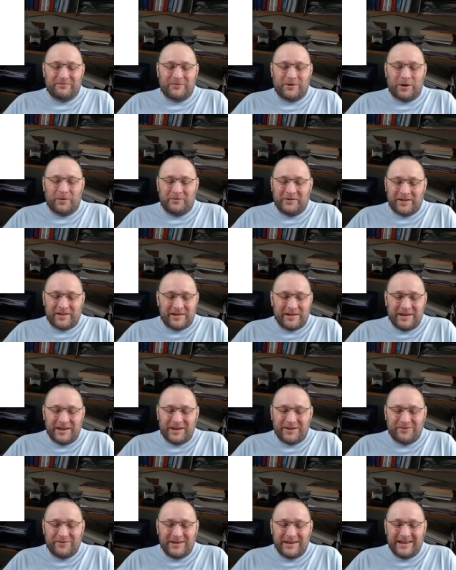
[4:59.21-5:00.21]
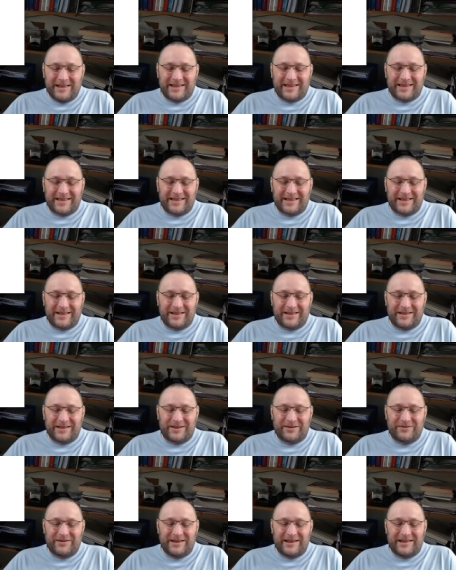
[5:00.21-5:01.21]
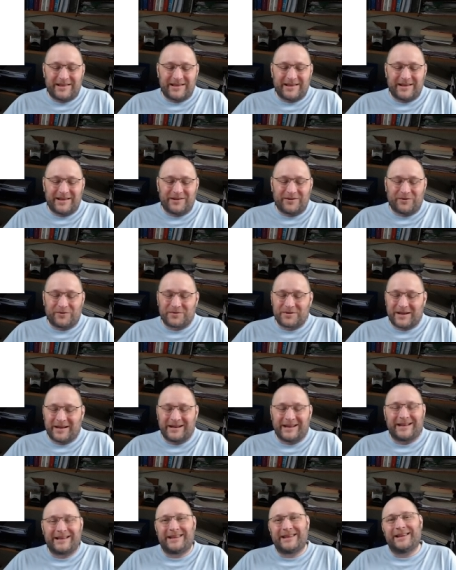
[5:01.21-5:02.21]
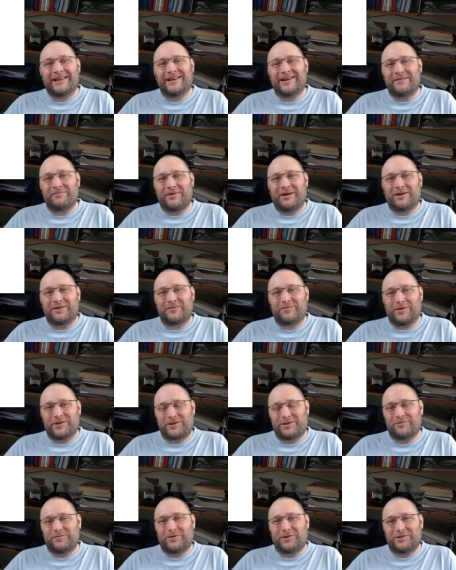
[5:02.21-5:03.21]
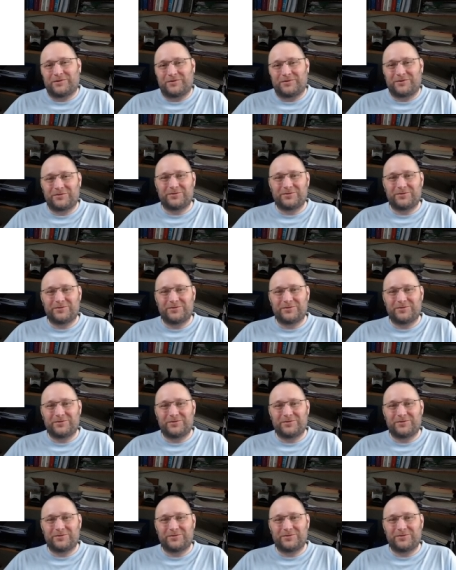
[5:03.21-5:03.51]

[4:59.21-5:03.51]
obviously you need you need an, an idea about what you want to do